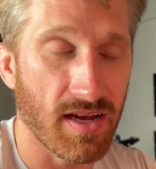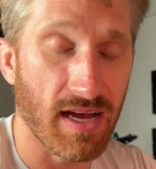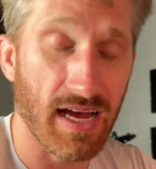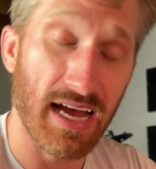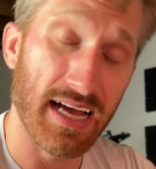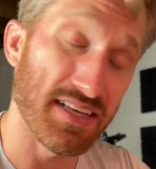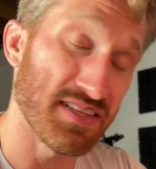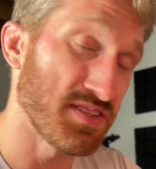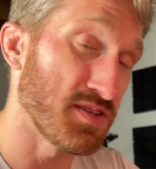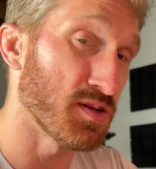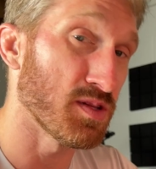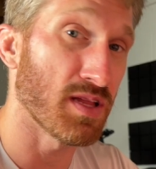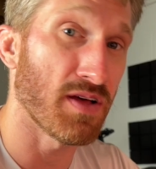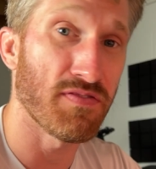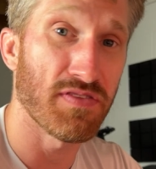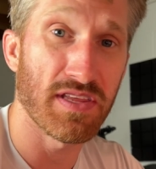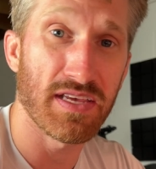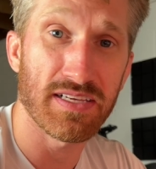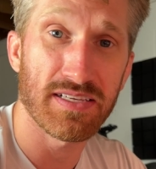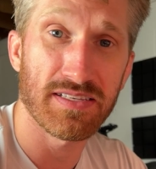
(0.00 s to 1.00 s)
I still
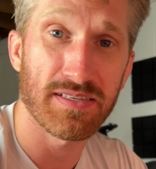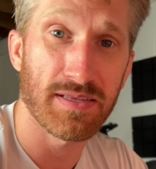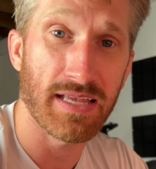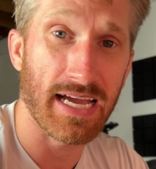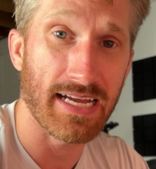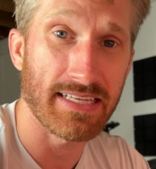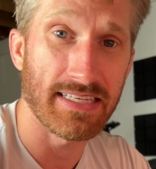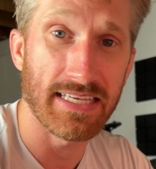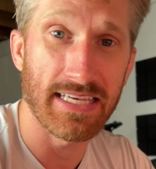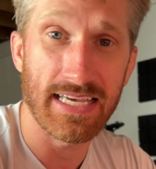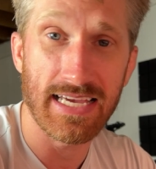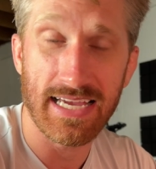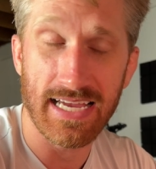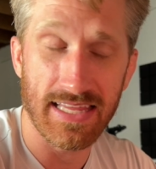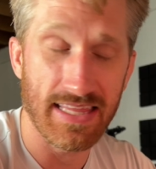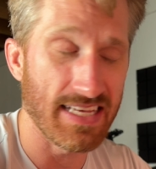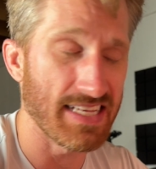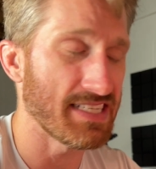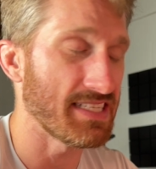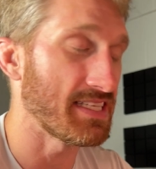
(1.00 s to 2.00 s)
love this technique
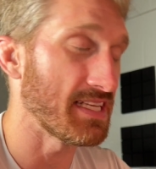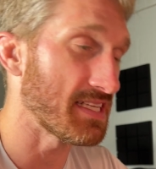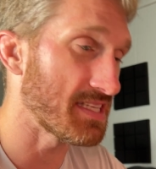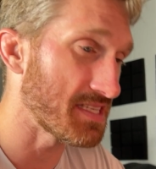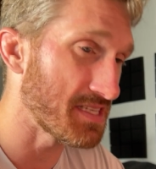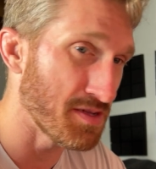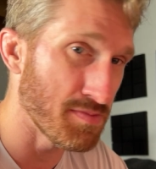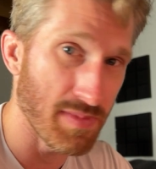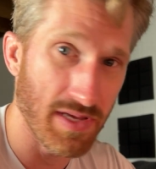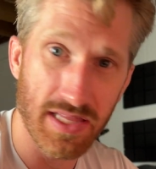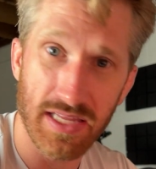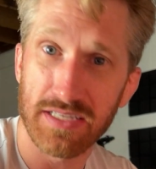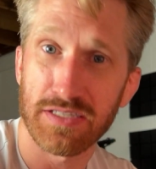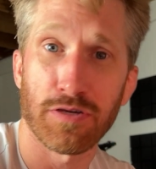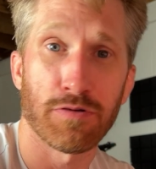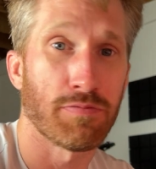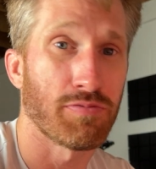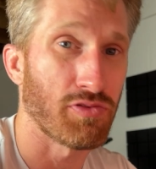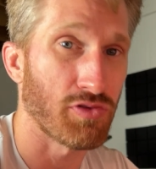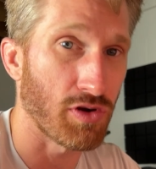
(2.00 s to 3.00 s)
and this system and this
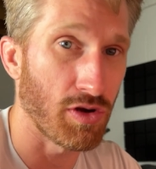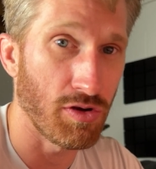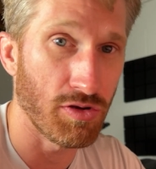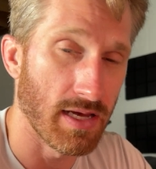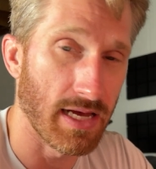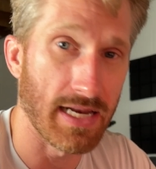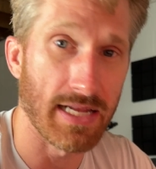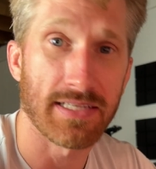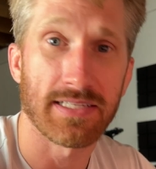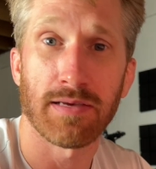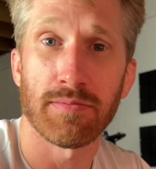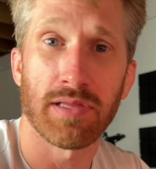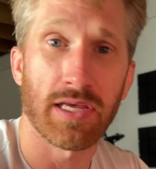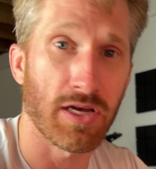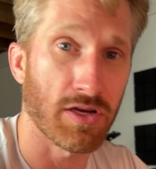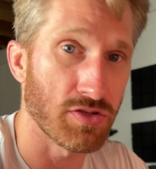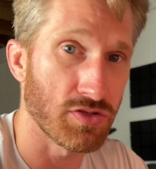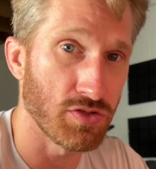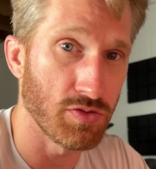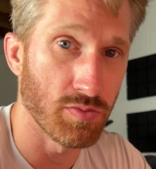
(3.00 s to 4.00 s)
approach, and it's something
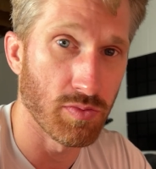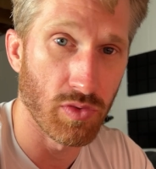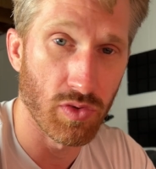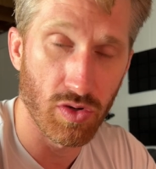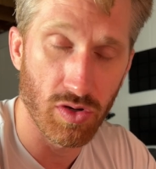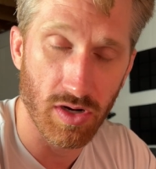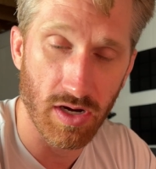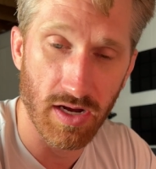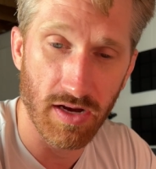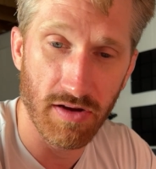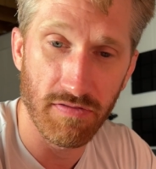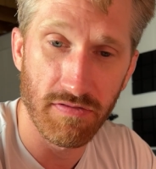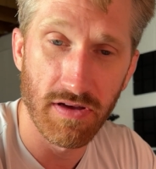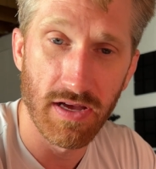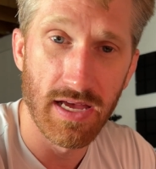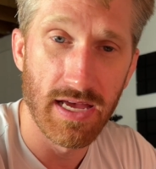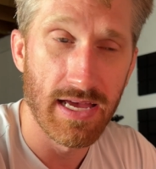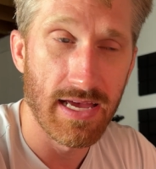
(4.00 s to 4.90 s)
I'll do more of.